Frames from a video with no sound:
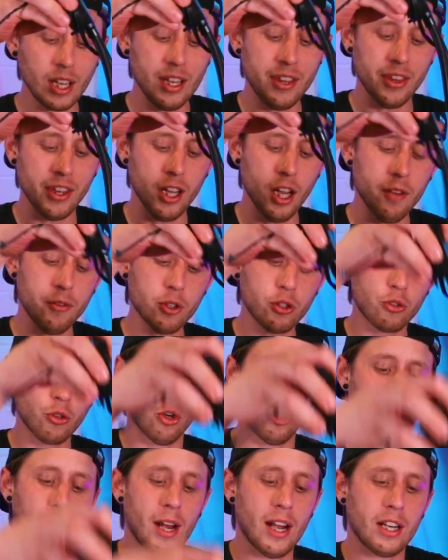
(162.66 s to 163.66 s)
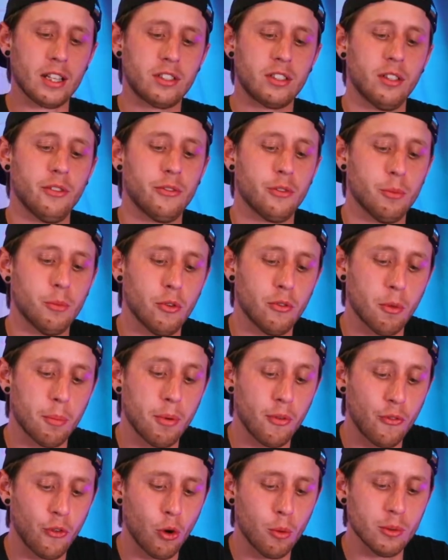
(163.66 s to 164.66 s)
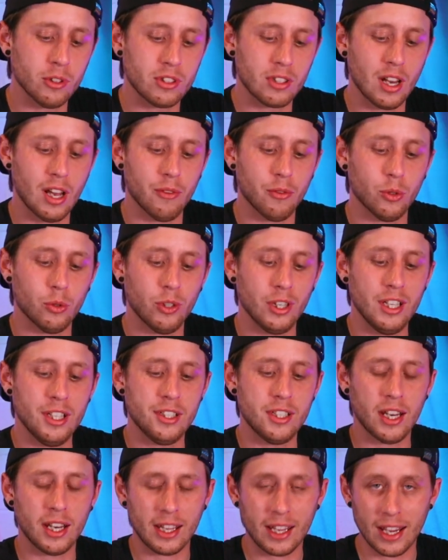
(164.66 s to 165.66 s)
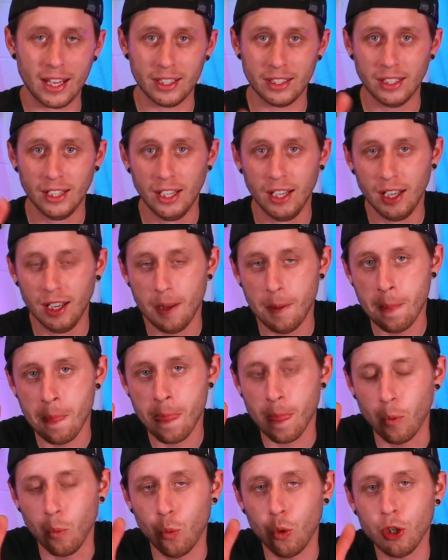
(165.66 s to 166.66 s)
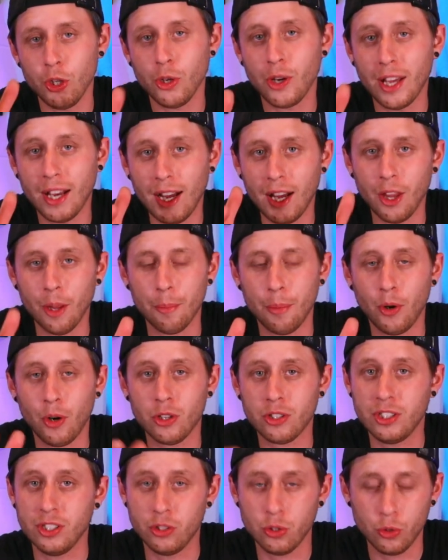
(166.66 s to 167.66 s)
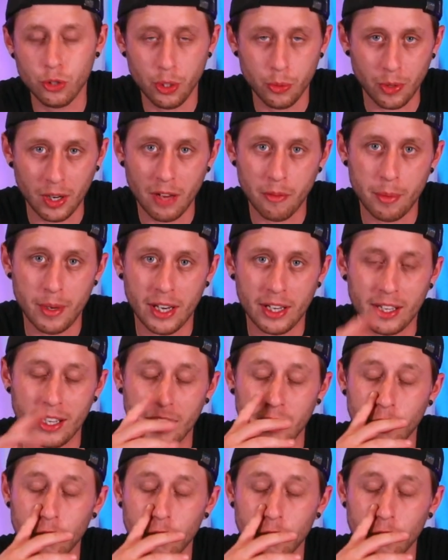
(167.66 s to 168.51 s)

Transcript: The other drawbacks from more of a performance level is yet again, what you get out of the box is all you will ever be able to get.